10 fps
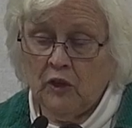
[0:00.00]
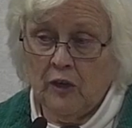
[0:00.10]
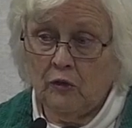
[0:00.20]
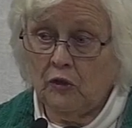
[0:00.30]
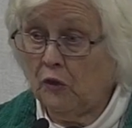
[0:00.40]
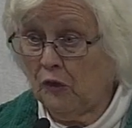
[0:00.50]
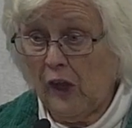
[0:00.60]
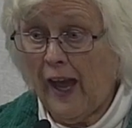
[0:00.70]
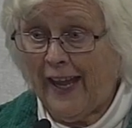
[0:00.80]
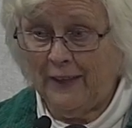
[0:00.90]
changed to
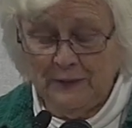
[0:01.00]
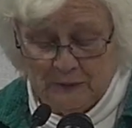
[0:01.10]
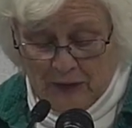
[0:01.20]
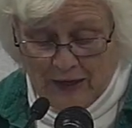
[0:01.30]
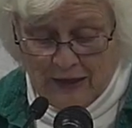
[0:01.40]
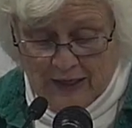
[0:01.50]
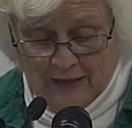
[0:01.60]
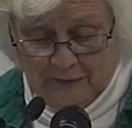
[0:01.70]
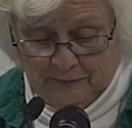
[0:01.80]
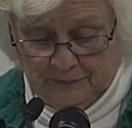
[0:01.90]
Sly right
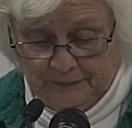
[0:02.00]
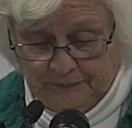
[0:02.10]
then.